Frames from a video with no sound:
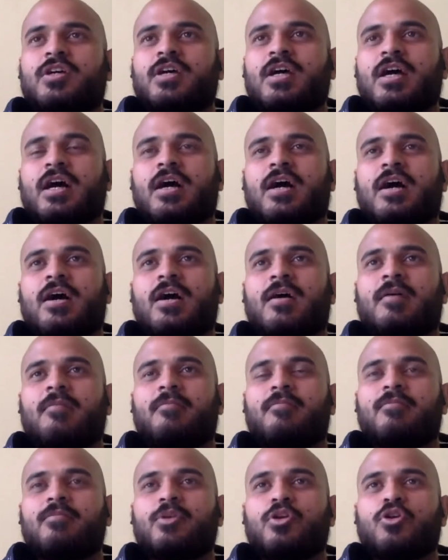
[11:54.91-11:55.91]

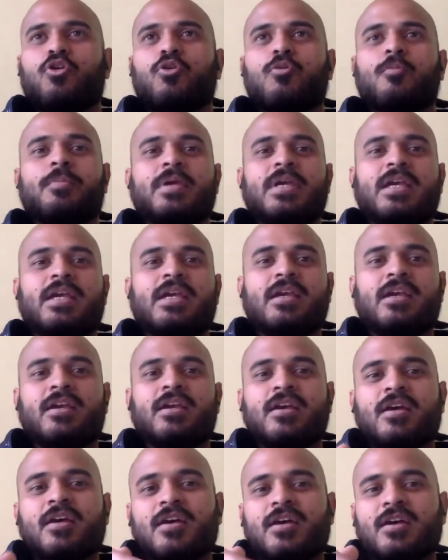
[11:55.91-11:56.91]
be
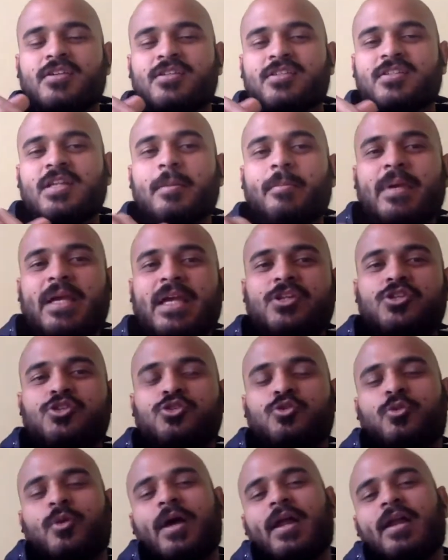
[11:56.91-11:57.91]
slipping
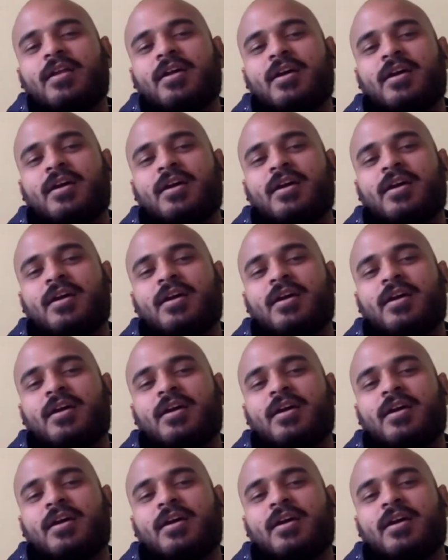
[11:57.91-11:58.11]
into and